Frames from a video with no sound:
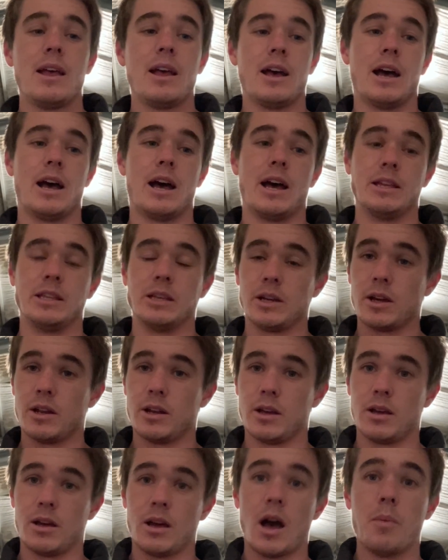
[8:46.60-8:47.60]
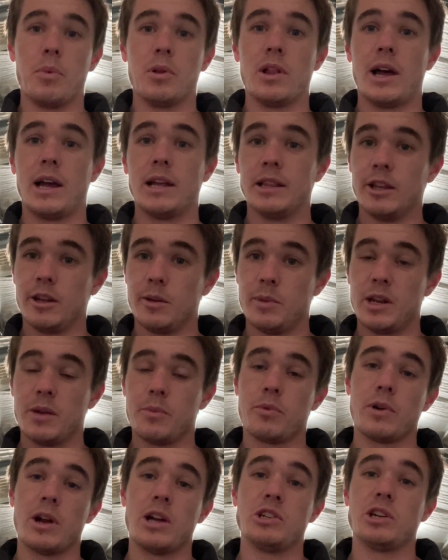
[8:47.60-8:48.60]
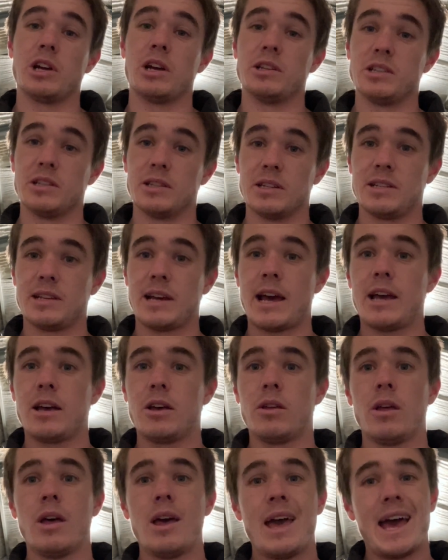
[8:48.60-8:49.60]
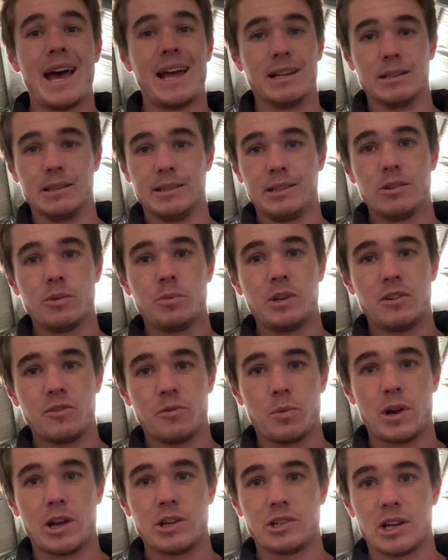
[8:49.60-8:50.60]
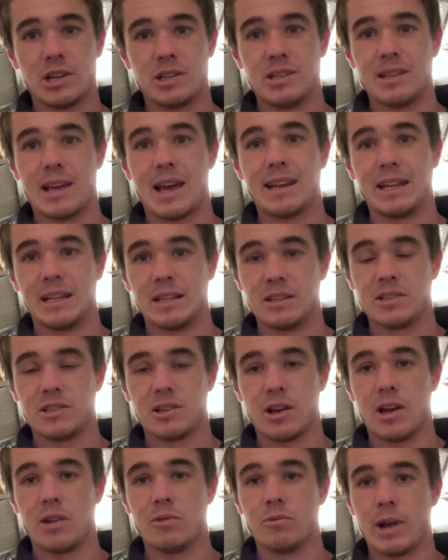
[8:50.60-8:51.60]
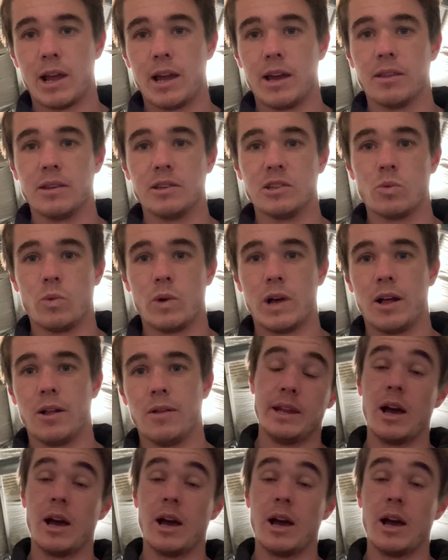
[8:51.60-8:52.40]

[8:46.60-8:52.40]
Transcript: You're going to apply a little bit of pressure to the tail and a little bit of pressure to that inside rail as well.